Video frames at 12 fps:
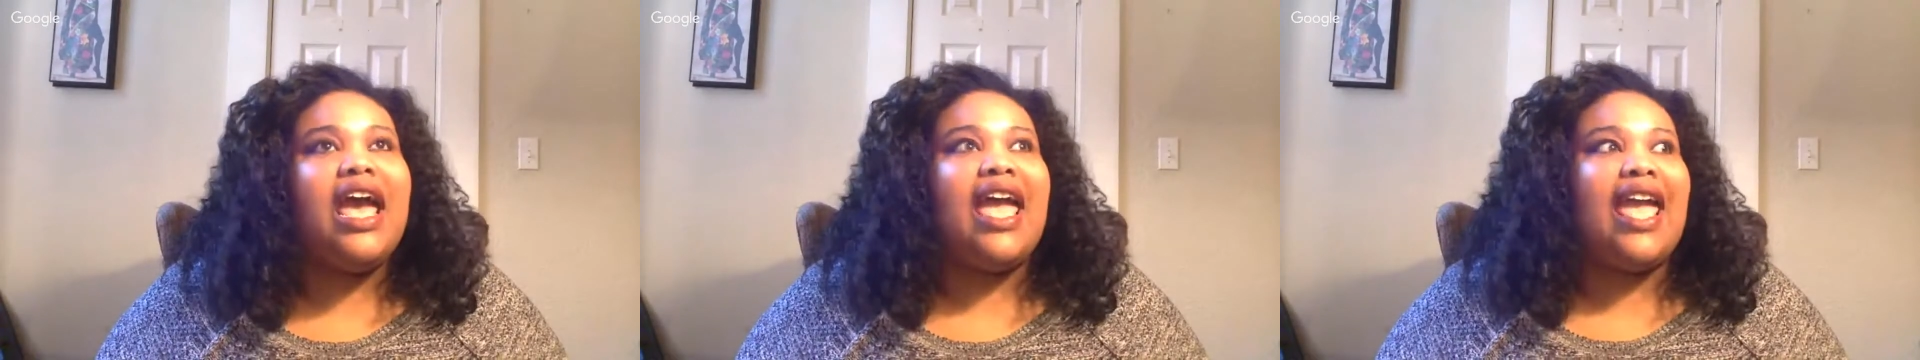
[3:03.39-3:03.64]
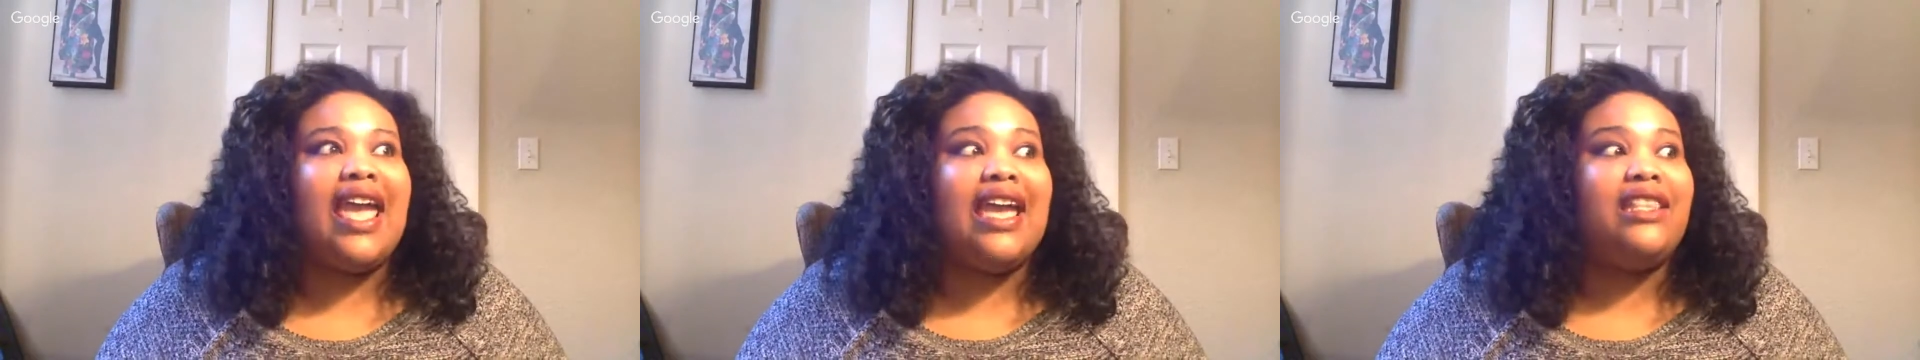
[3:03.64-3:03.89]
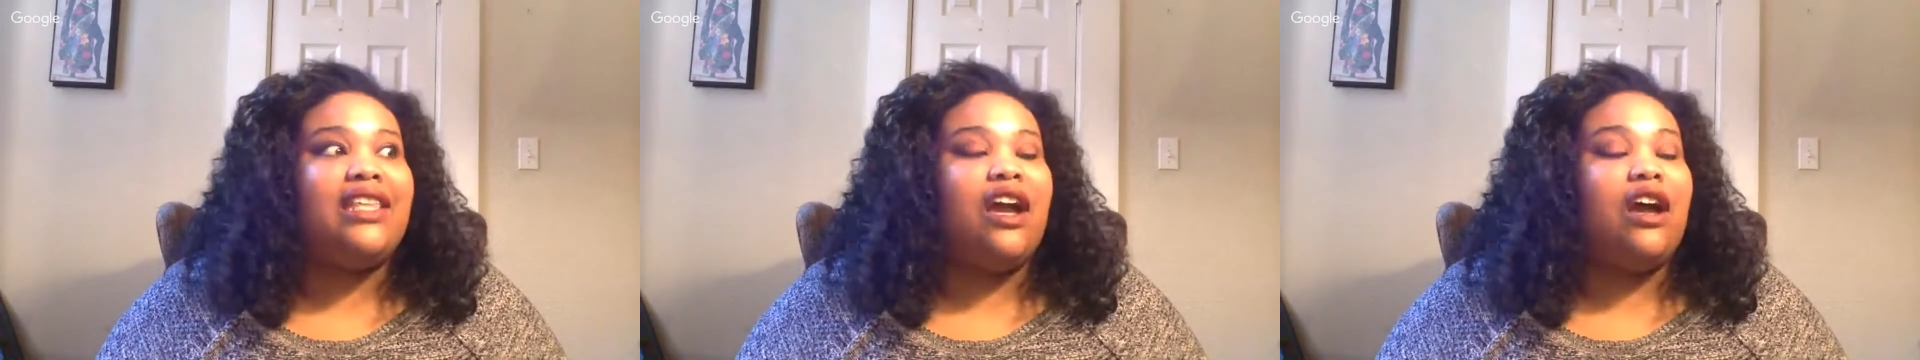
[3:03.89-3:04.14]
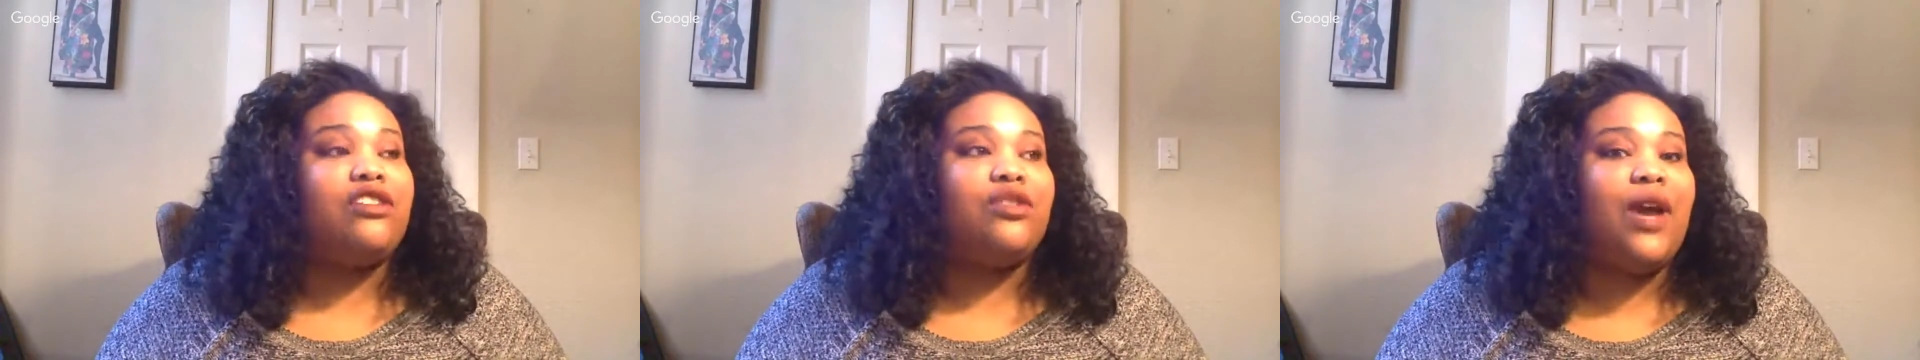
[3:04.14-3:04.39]
And they
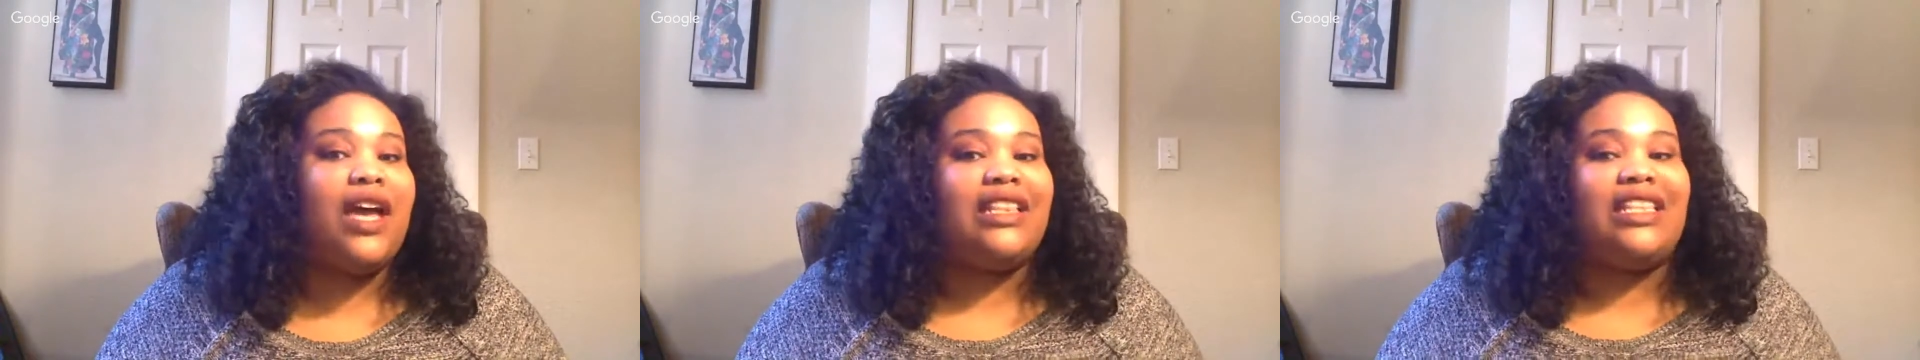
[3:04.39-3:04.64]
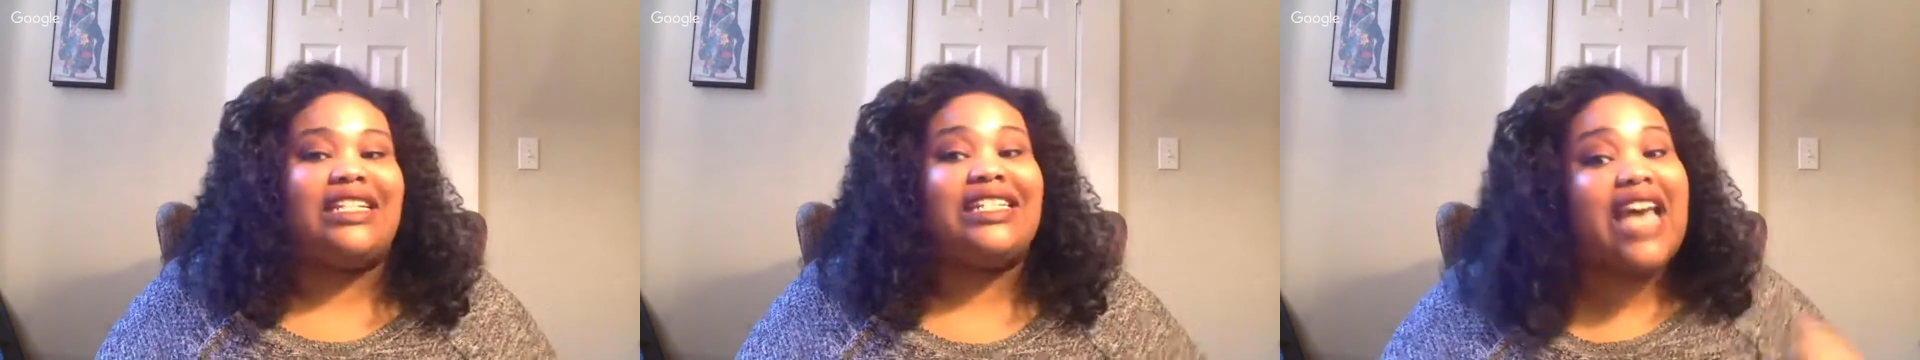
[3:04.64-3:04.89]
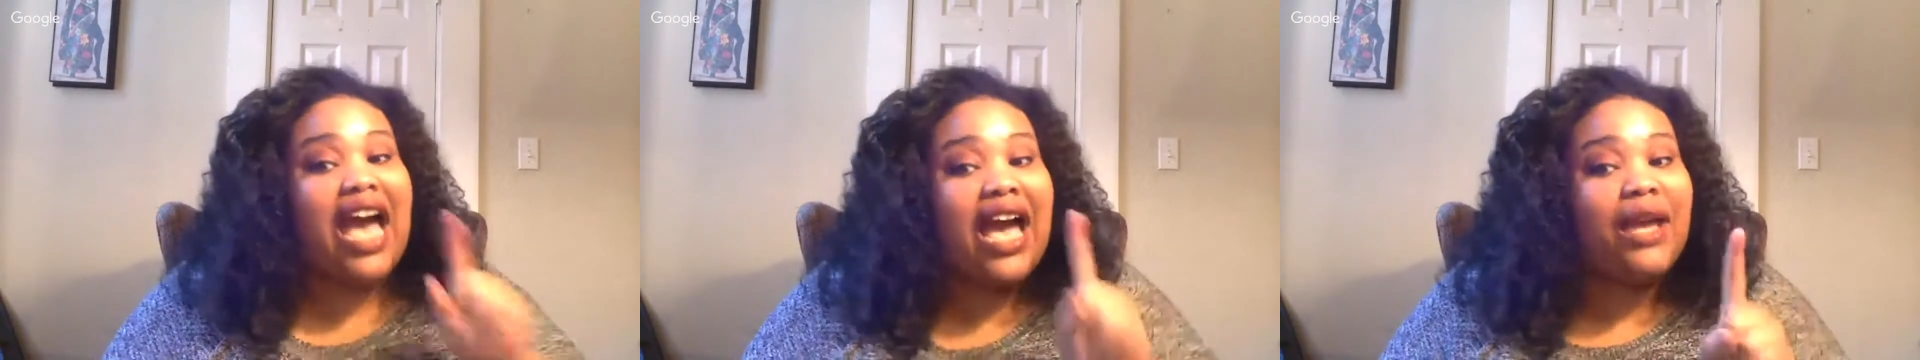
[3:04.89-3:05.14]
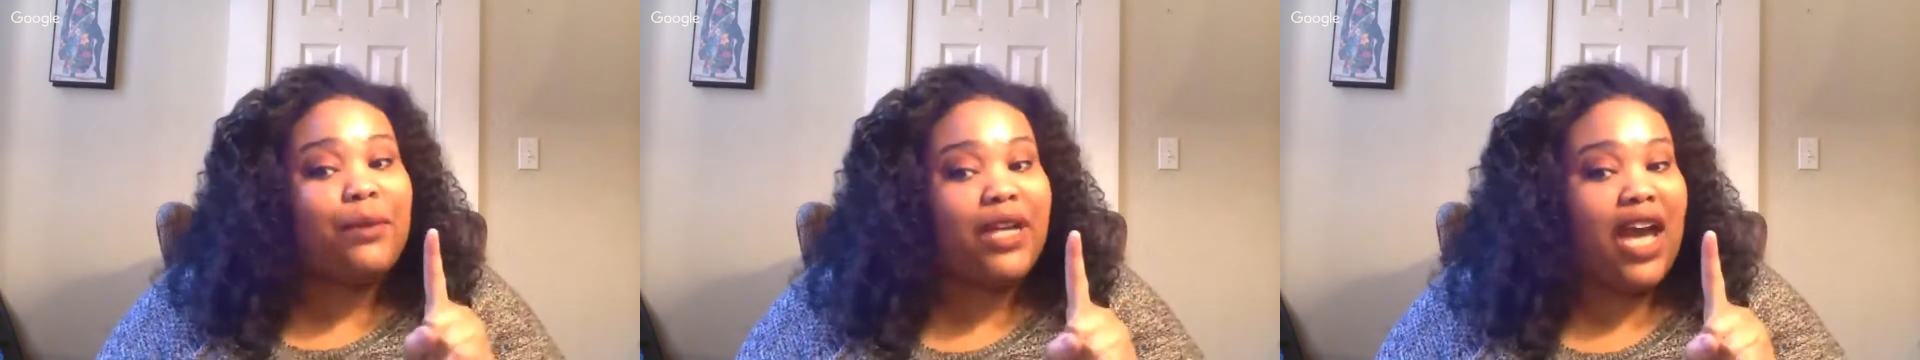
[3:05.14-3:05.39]
also had the
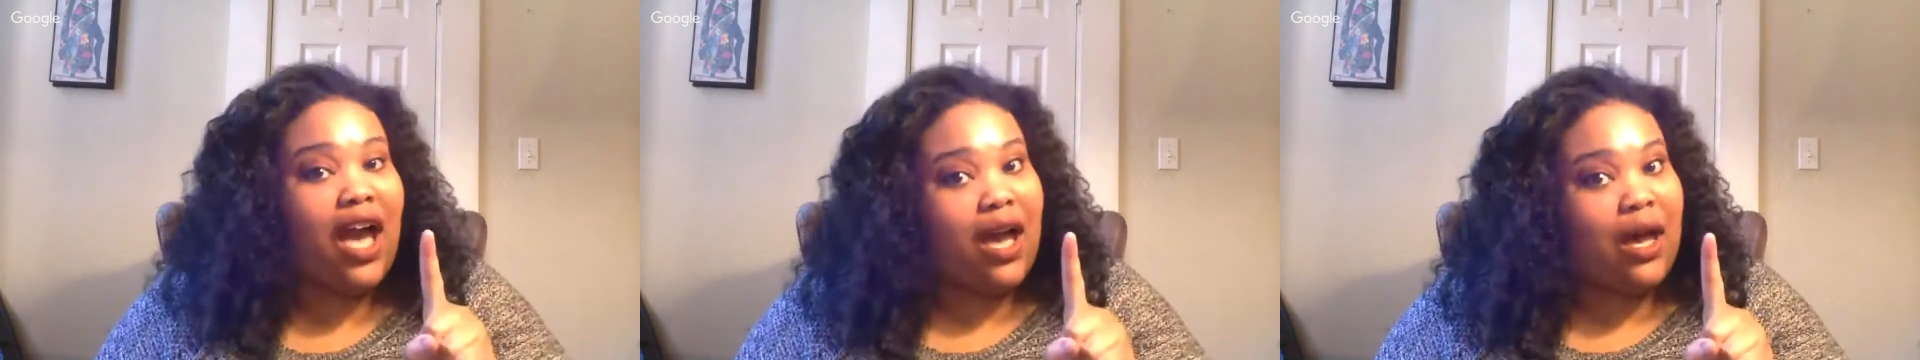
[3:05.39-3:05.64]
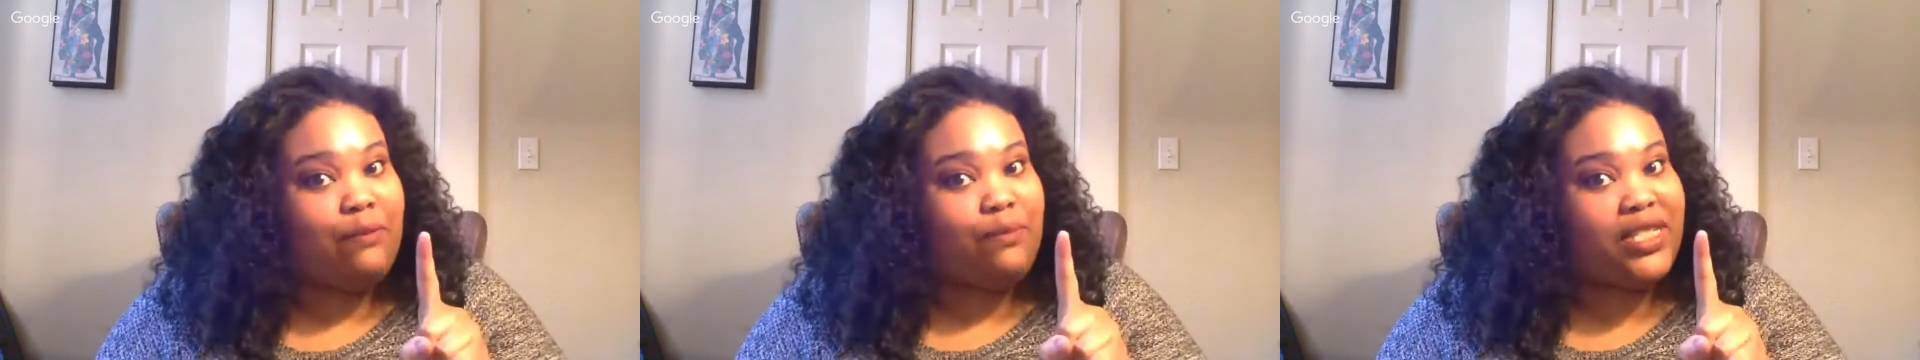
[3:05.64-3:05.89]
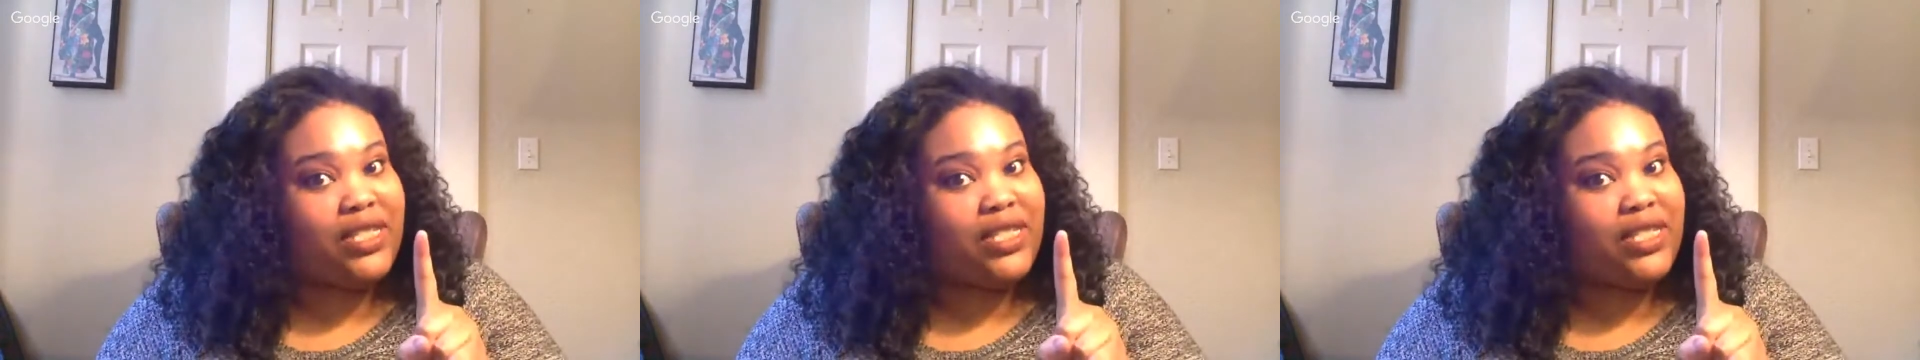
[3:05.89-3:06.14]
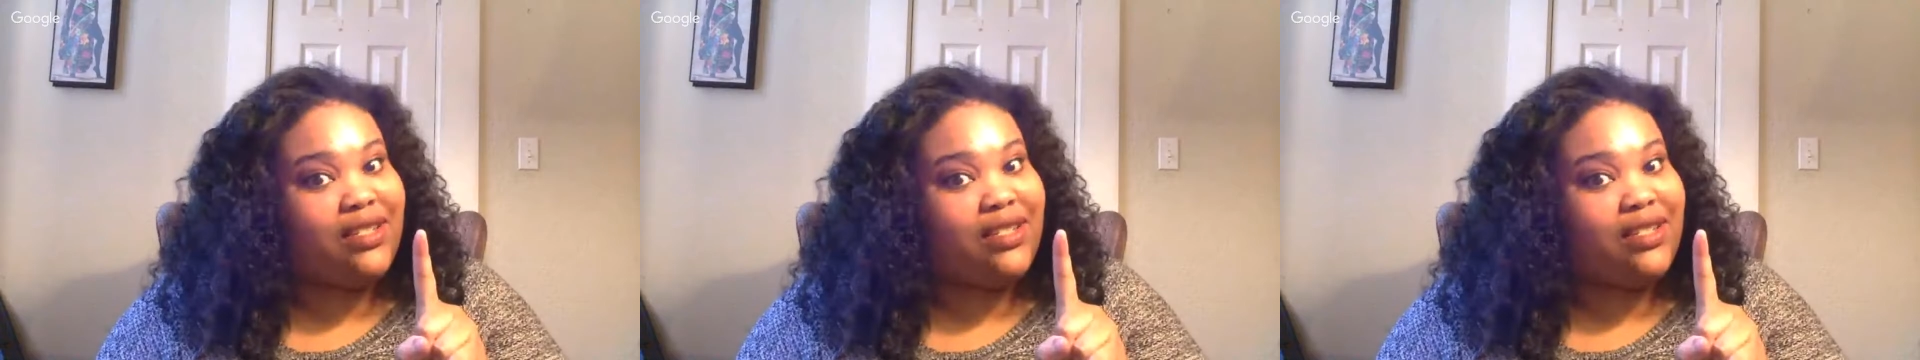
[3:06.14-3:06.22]
time cops